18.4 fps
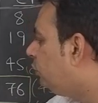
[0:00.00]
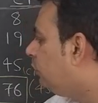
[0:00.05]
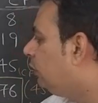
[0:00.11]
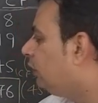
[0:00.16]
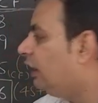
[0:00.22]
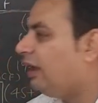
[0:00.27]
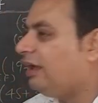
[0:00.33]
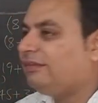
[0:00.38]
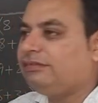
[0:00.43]

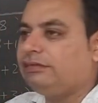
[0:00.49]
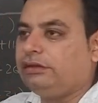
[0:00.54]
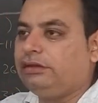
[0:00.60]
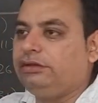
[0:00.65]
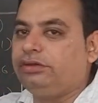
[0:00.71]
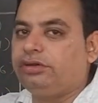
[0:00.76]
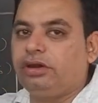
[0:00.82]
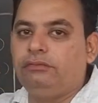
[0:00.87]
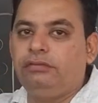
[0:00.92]
class
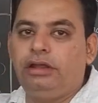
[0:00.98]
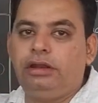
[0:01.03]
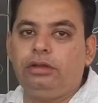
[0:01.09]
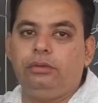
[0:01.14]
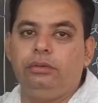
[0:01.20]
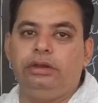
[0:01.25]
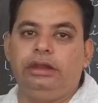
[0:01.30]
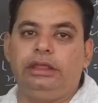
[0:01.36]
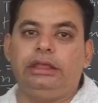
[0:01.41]
interval
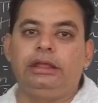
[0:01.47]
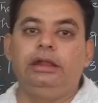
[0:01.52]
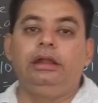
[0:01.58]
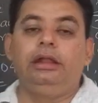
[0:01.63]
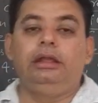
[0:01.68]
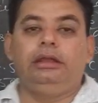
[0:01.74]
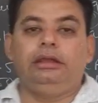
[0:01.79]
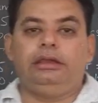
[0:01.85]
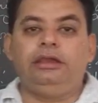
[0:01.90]
only.
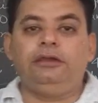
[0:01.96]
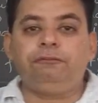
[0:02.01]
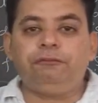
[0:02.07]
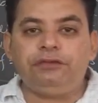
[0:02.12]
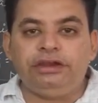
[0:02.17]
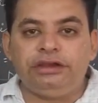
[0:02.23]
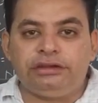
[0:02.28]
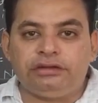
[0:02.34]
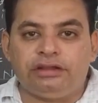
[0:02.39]

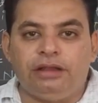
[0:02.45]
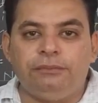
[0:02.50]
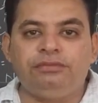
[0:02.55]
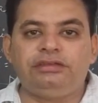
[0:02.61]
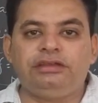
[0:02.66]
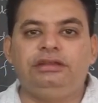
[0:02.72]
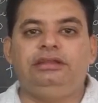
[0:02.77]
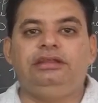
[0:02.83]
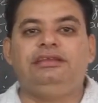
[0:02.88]
If it
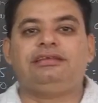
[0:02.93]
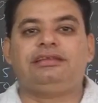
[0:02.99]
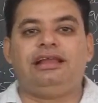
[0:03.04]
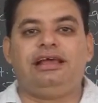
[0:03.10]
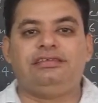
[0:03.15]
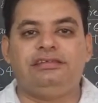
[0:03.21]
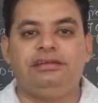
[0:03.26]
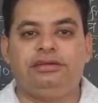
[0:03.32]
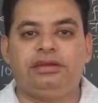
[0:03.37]
comes in this
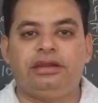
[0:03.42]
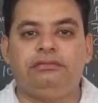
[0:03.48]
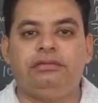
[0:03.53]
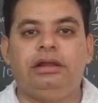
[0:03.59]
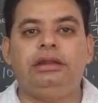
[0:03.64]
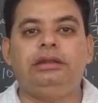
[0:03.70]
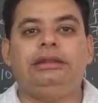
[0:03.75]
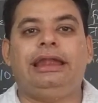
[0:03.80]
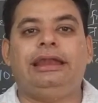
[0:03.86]
class
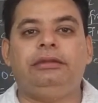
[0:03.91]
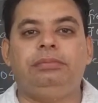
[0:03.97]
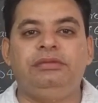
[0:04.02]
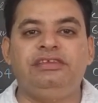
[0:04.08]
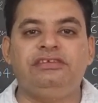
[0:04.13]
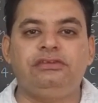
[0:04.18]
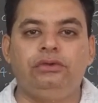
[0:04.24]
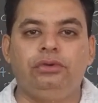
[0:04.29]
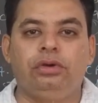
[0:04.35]
interval, that
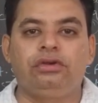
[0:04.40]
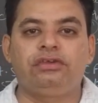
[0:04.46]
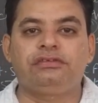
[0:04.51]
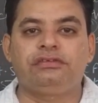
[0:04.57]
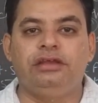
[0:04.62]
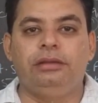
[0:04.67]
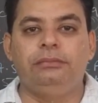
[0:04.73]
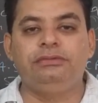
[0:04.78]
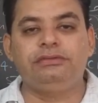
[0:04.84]
means your
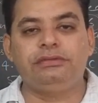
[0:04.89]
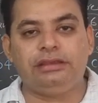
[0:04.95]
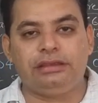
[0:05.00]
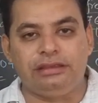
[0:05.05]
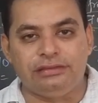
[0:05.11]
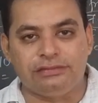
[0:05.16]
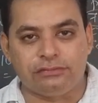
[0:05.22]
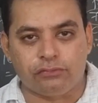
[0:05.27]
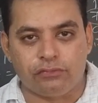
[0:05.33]
sums
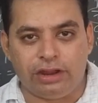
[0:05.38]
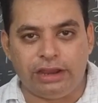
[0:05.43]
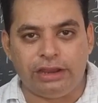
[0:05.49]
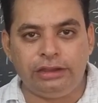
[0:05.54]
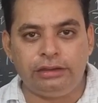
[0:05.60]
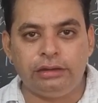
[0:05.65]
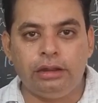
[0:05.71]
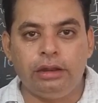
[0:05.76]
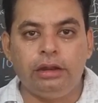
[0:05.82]
is
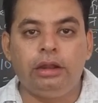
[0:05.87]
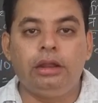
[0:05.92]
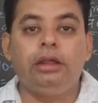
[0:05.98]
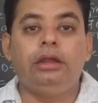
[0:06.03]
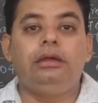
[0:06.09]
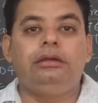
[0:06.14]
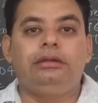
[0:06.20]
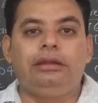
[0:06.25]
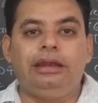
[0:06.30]
right.
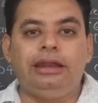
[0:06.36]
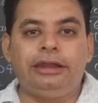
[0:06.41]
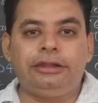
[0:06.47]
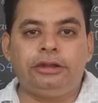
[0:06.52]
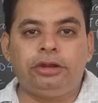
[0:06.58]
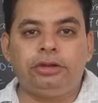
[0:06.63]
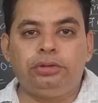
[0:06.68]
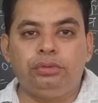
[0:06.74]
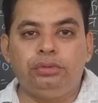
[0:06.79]

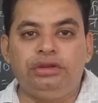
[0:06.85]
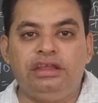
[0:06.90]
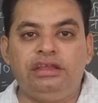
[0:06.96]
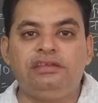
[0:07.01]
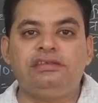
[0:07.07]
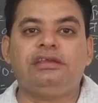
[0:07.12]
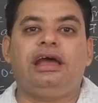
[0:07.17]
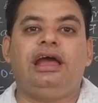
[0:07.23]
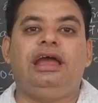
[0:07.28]
Related to
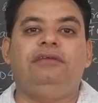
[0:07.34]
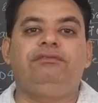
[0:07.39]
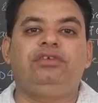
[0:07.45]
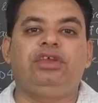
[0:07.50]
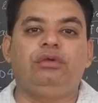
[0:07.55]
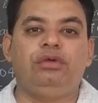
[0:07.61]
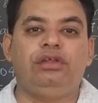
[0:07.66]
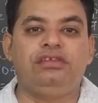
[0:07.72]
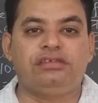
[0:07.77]
this, I
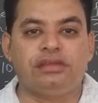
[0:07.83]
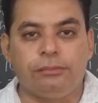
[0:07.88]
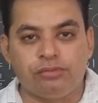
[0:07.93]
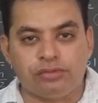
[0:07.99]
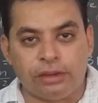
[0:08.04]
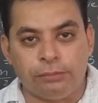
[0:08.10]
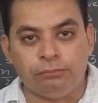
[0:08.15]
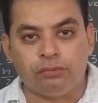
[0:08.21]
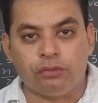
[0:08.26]
have given some
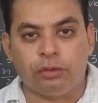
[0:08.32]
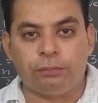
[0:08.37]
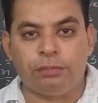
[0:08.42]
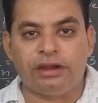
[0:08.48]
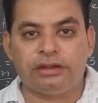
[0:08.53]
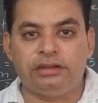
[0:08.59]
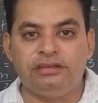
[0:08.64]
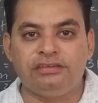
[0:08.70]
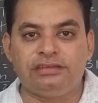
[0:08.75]
sums for
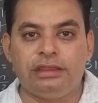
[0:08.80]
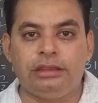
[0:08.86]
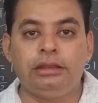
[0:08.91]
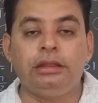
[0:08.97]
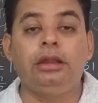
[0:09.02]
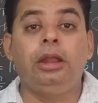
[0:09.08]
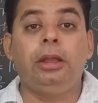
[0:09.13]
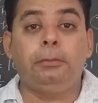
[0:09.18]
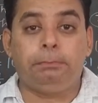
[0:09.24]

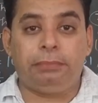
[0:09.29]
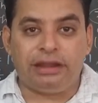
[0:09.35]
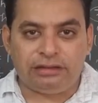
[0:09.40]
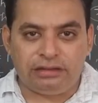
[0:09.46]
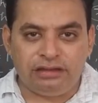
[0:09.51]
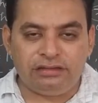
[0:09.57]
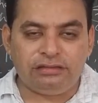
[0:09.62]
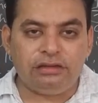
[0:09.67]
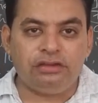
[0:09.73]
practicing.
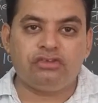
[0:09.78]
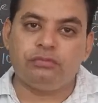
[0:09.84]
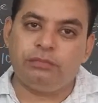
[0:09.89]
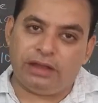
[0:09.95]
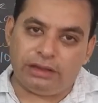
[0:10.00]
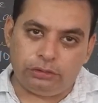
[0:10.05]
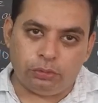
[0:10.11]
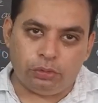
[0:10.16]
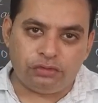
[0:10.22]
Practice this
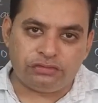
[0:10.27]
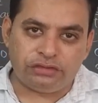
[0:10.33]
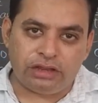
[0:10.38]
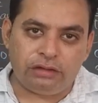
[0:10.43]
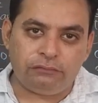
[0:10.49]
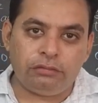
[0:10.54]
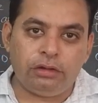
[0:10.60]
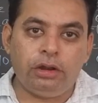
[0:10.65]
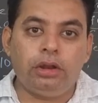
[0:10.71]
by
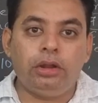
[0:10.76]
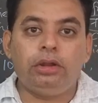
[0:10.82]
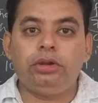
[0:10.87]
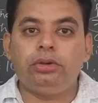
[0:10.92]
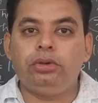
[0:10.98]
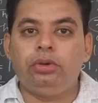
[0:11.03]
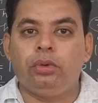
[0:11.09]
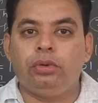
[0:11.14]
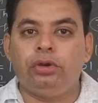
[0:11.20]
yourself.
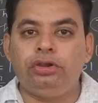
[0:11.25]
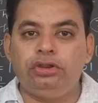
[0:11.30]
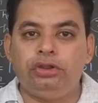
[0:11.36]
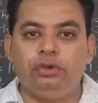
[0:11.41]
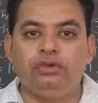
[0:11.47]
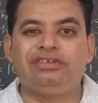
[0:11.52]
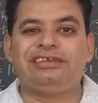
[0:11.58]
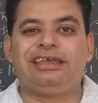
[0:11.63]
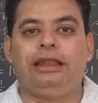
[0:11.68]
Don't
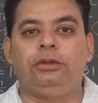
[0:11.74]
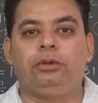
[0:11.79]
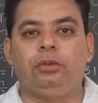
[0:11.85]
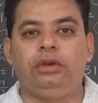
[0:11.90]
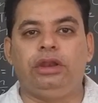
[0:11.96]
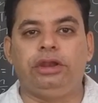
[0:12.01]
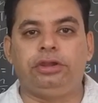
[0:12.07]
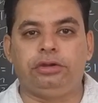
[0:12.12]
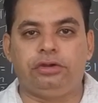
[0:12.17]
use
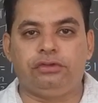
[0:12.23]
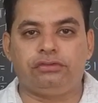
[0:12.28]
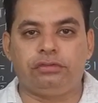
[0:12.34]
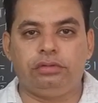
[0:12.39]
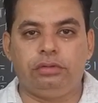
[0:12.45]
calculators.